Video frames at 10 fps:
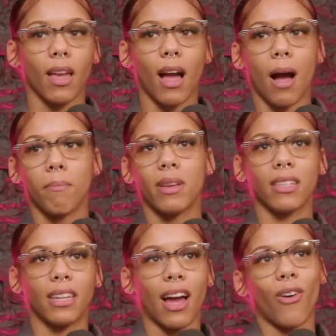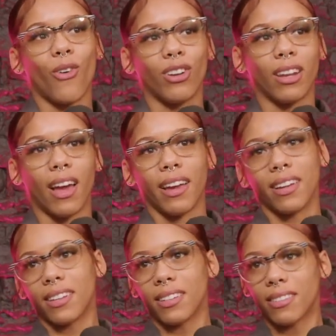I'm missing out on,
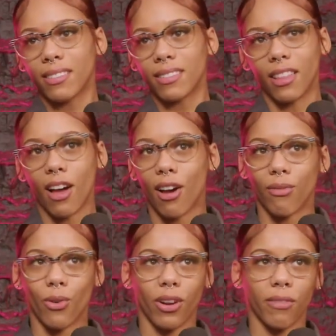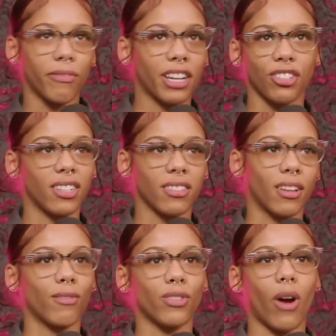like, love or affection and
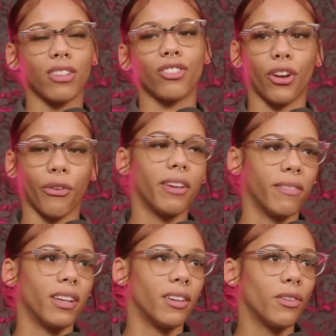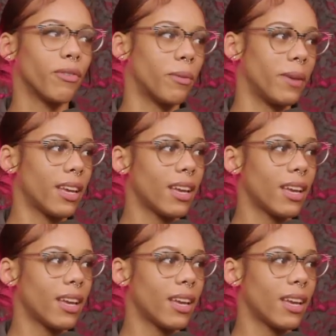stuff, so I start craving it, you feel me?